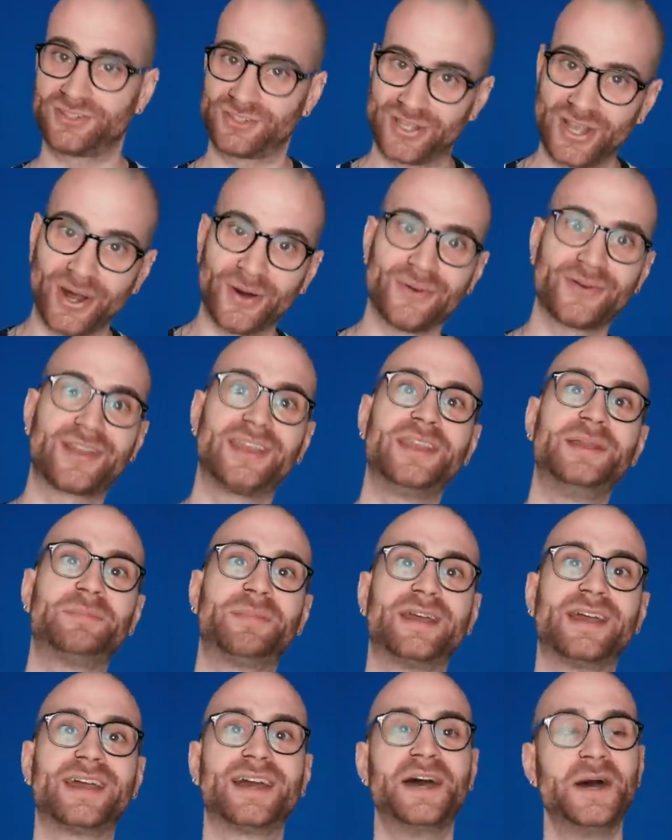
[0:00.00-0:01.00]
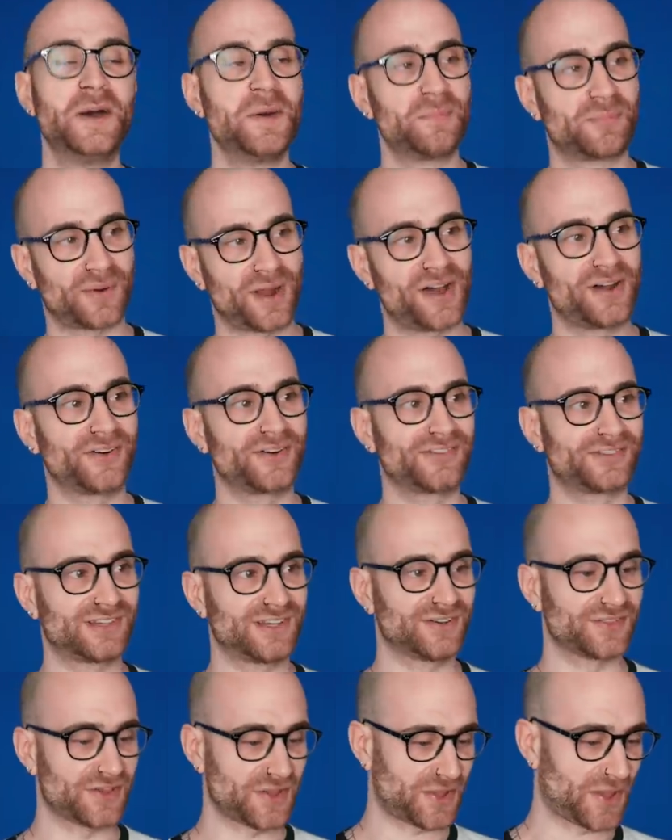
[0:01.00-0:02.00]
goalkeeping
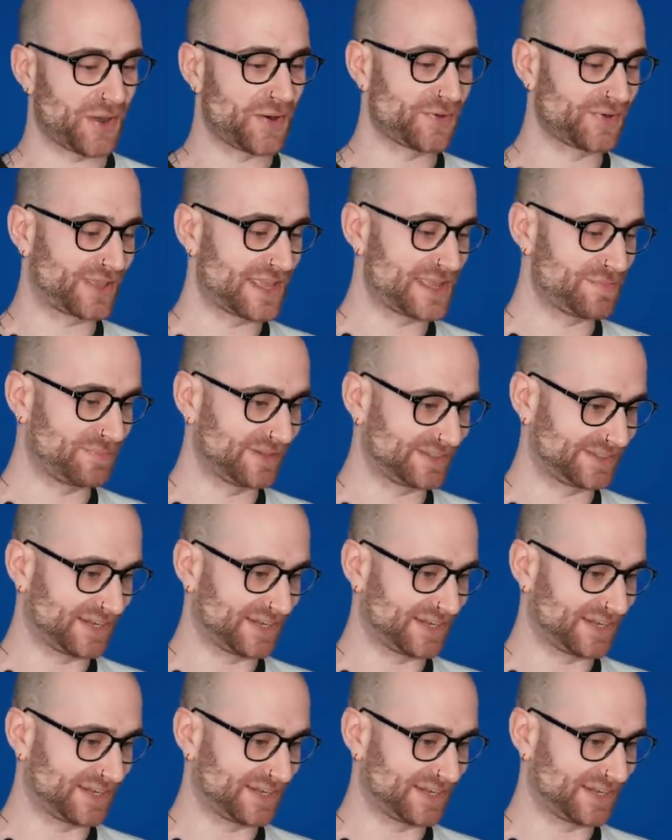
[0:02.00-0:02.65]
priority or the goalkeeper